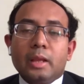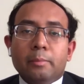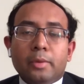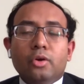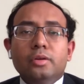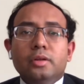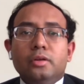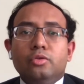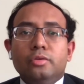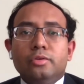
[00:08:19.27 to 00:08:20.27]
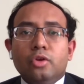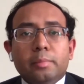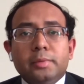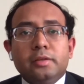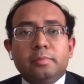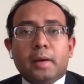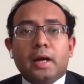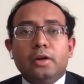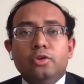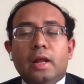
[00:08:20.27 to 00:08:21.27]
because to stop this
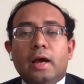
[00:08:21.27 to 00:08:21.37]
market you will